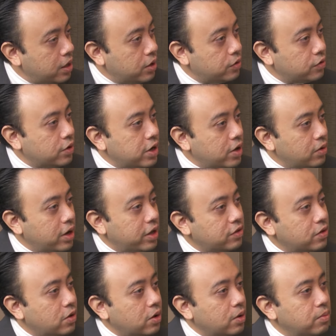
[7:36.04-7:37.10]
So now
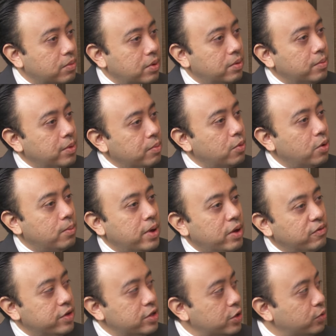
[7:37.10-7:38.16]
let's talk a bit more
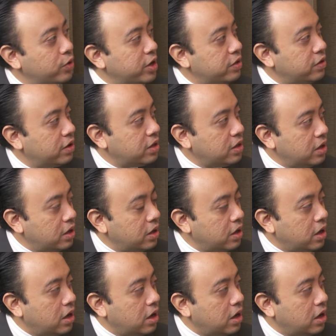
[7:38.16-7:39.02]
about Vision 2030.